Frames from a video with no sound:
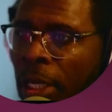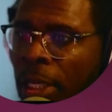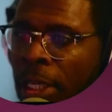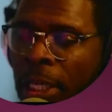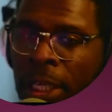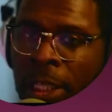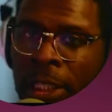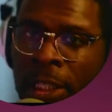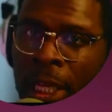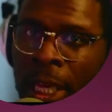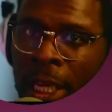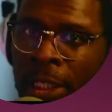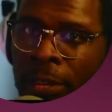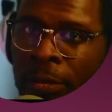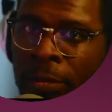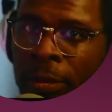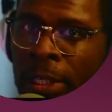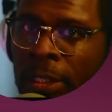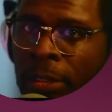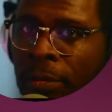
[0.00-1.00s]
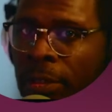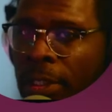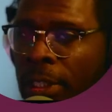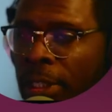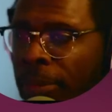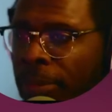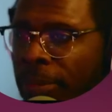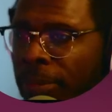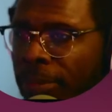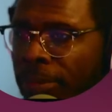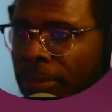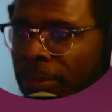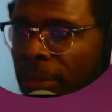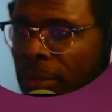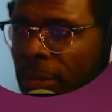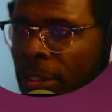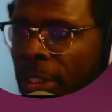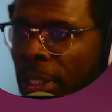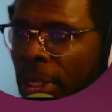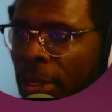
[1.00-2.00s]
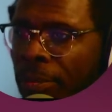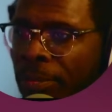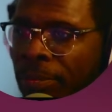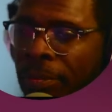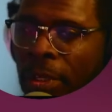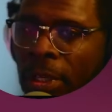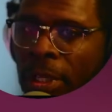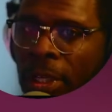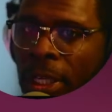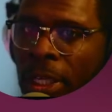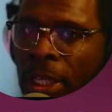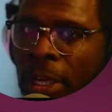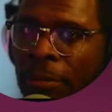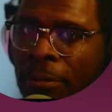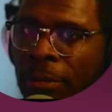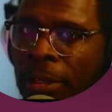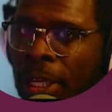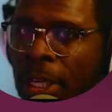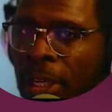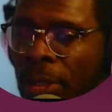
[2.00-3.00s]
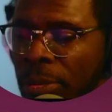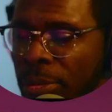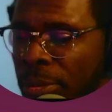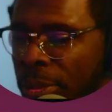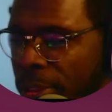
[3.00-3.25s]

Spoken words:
that directory. So it definitely helps.